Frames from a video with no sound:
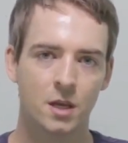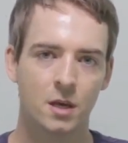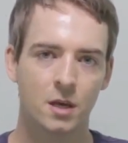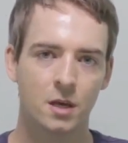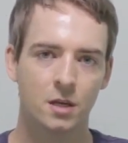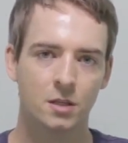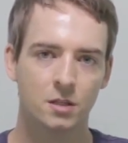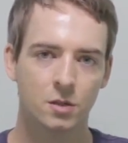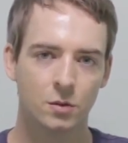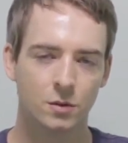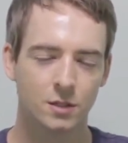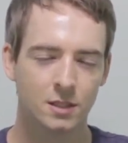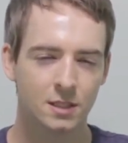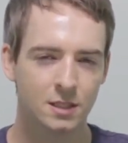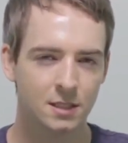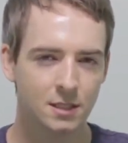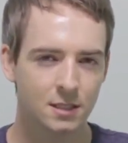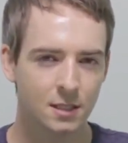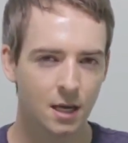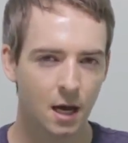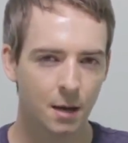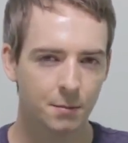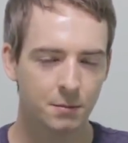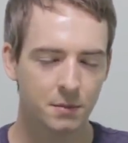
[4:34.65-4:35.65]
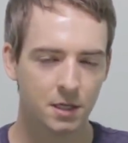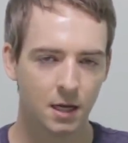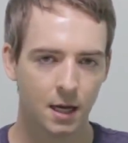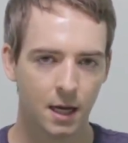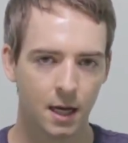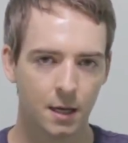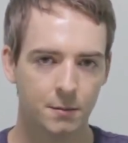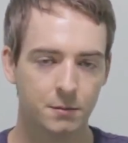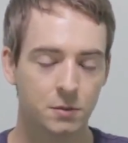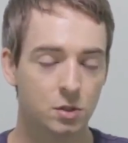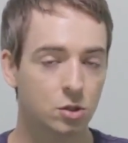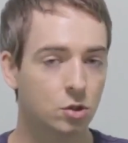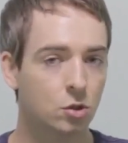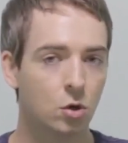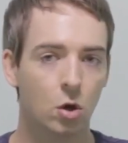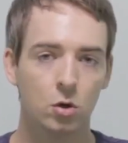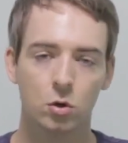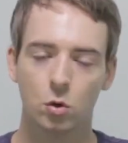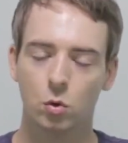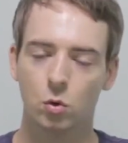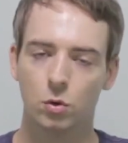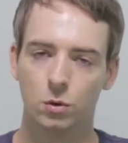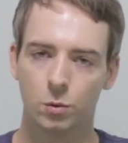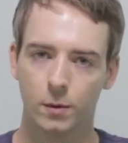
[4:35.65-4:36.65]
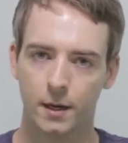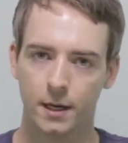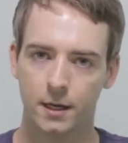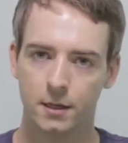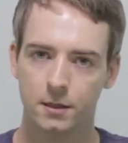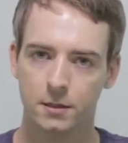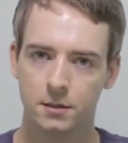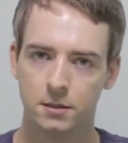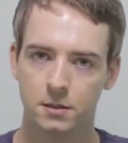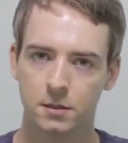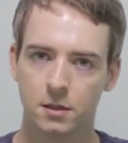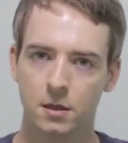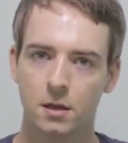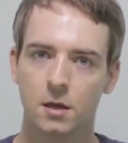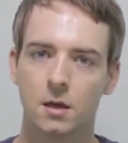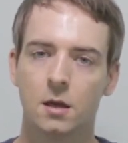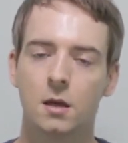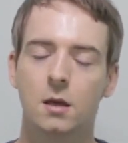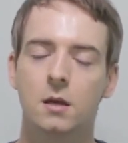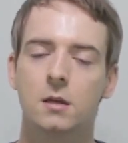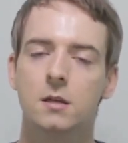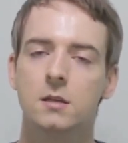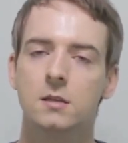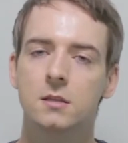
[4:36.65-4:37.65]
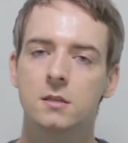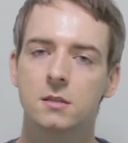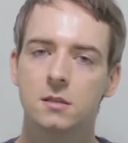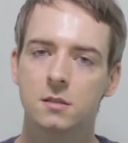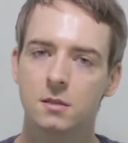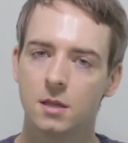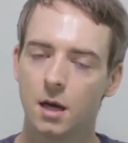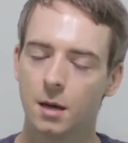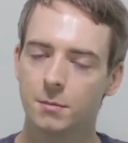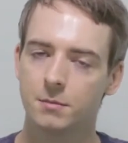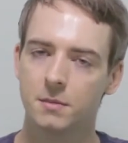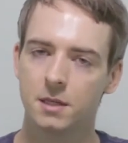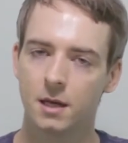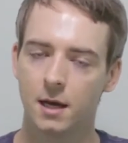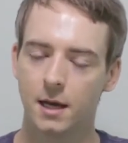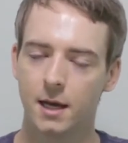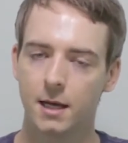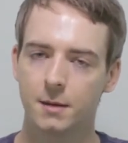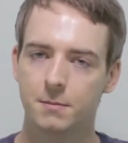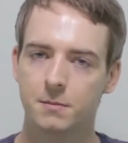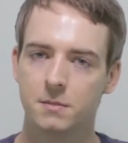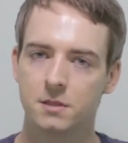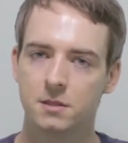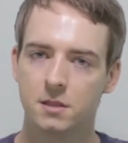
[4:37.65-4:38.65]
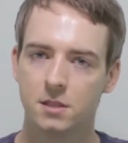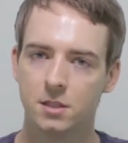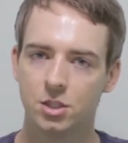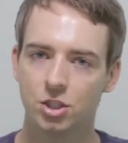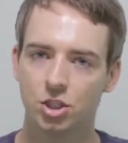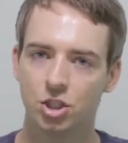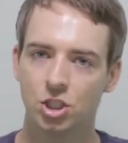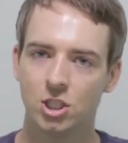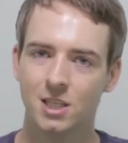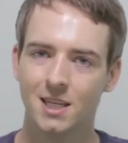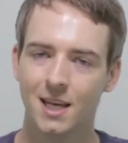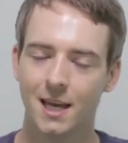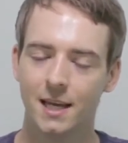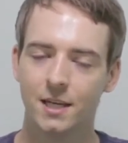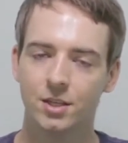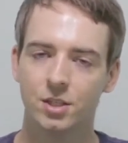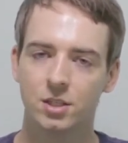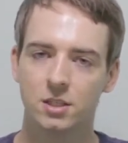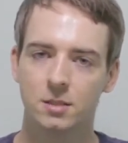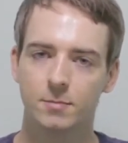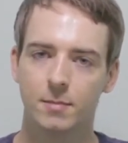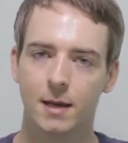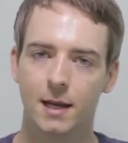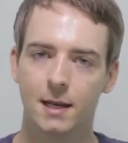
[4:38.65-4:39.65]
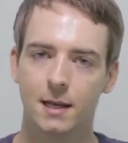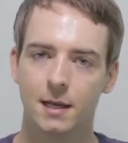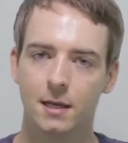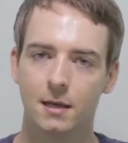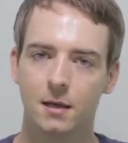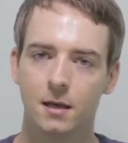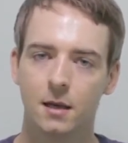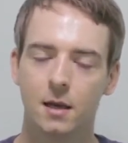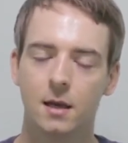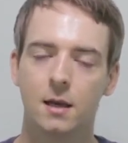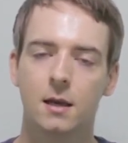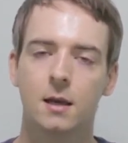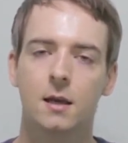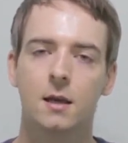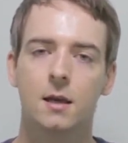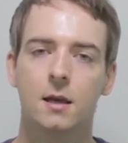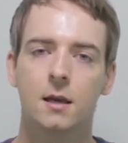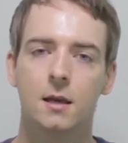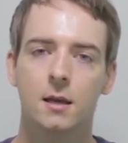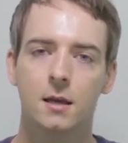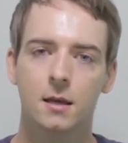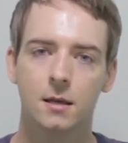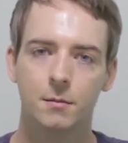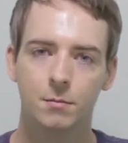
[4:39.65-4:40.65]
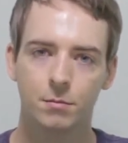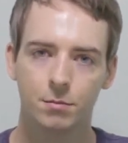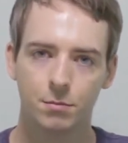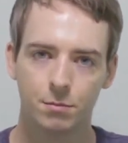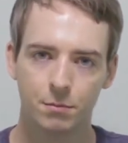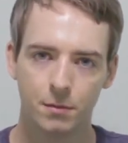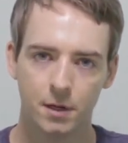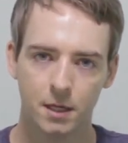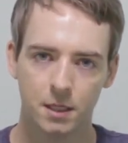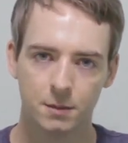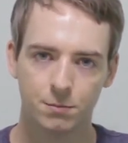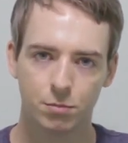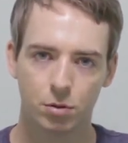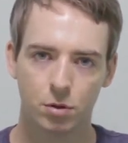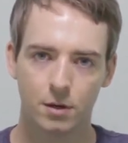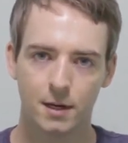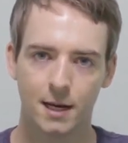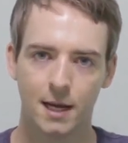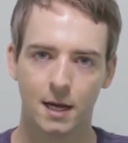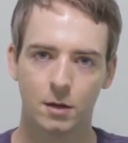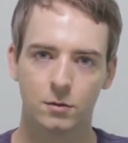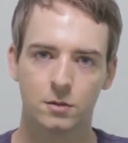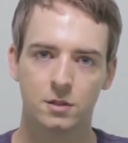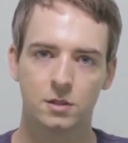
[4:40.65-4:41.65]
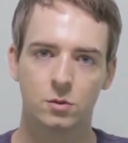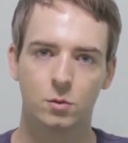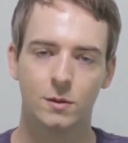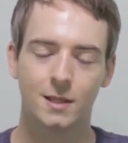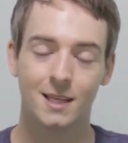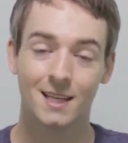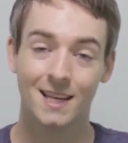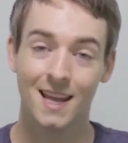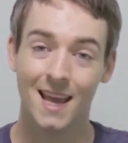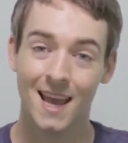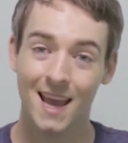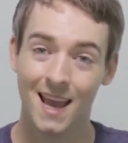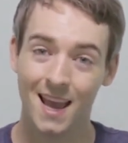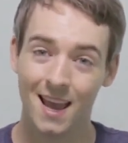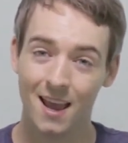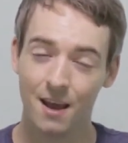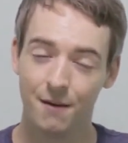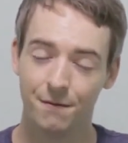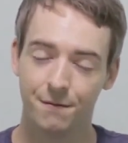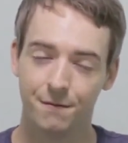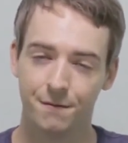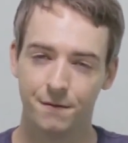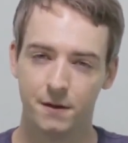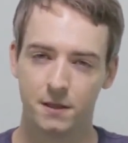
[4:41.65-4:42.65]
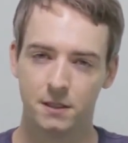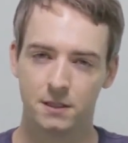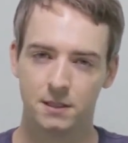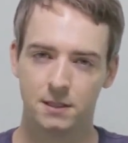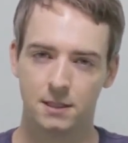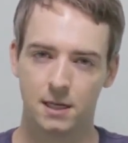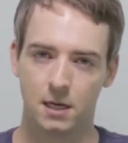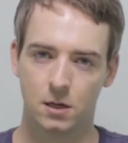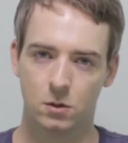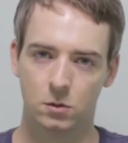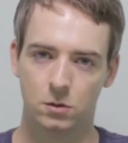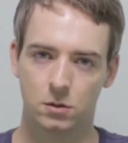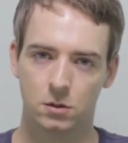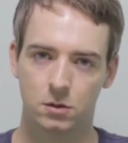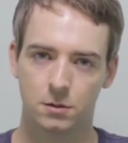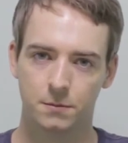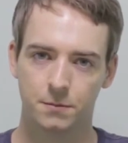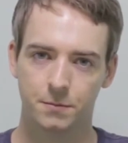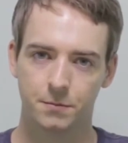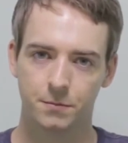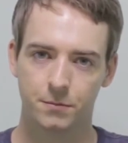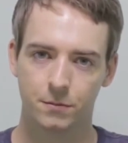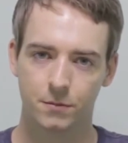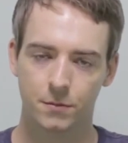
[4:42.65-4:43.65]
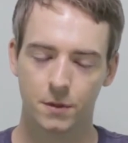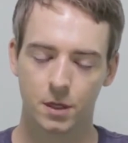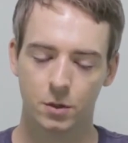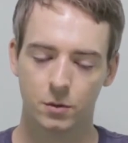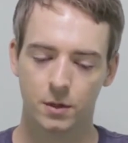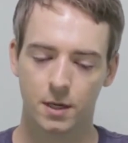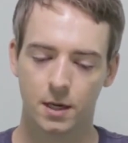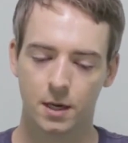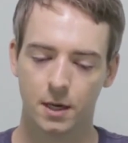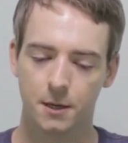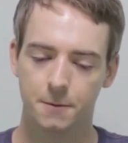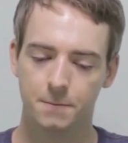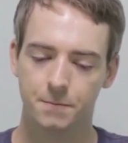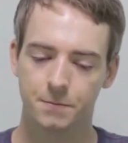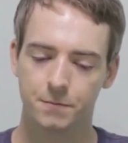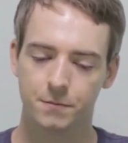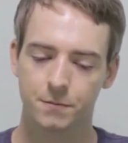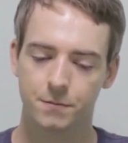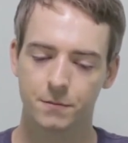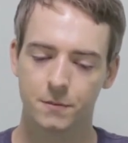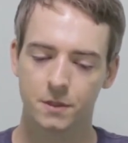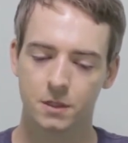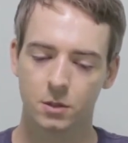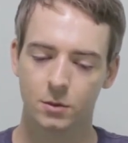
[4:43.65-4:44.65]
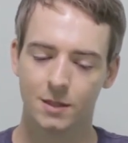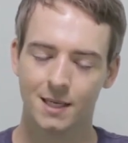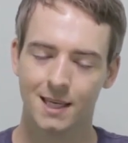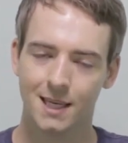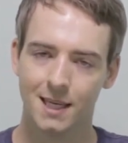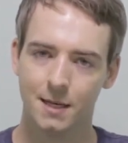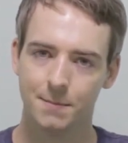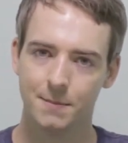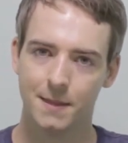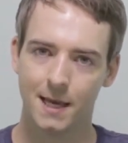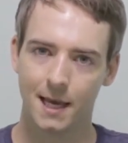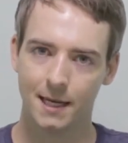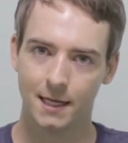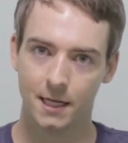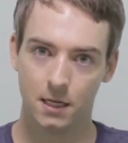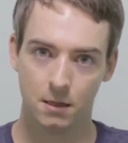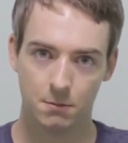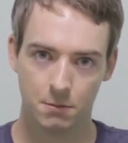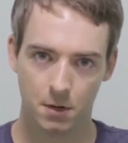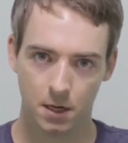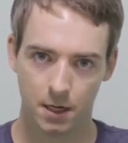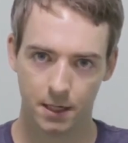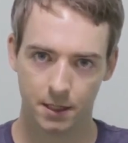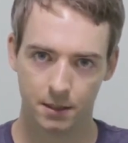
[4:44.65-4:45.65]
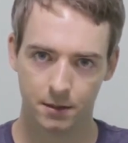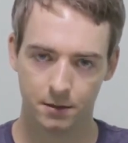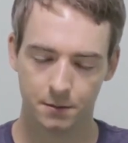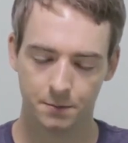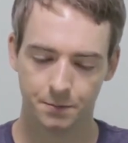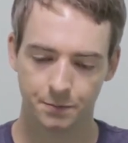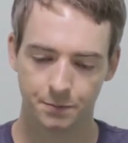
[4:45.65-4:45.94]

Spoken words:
So sometimes, not always, sometimes the GH spelling is pronounced with an F sound. Okay? So keep that in mind.